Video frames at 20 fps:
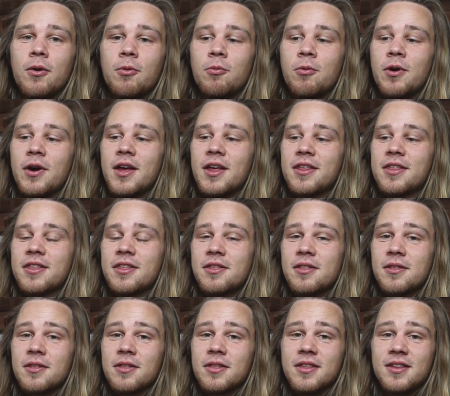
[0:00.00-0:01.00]
with
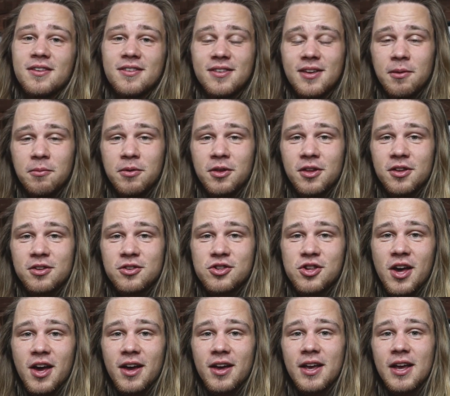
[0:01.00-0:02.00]
the stimulus
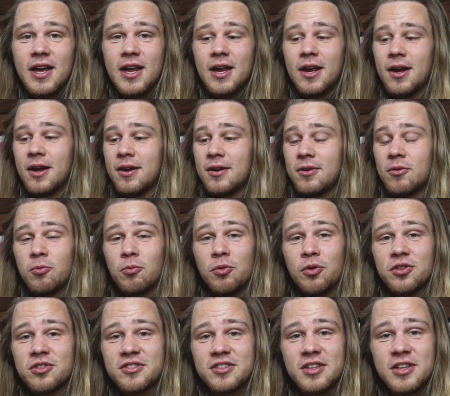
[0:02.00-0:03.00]
check and
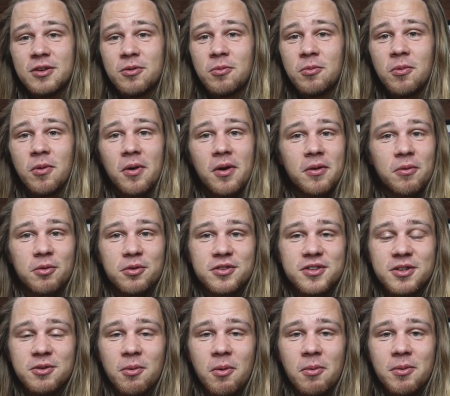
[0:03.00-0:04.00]
we'll see we'll
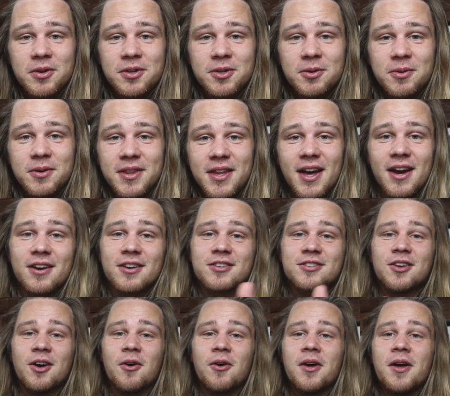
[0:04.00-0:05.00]
see what we're doing there.
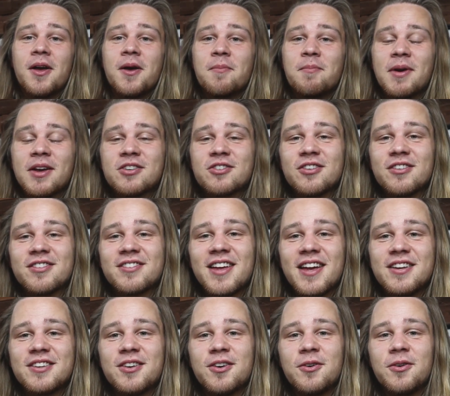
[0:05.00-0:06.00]
So make sure to
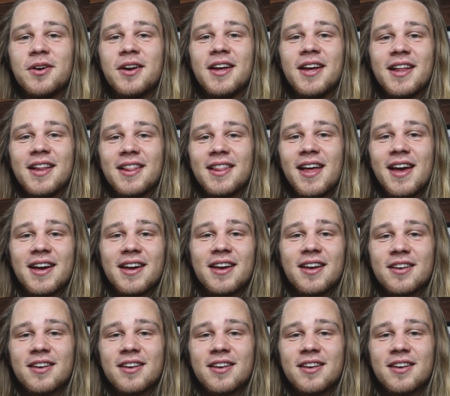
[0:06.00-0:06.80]
stay tuned, like,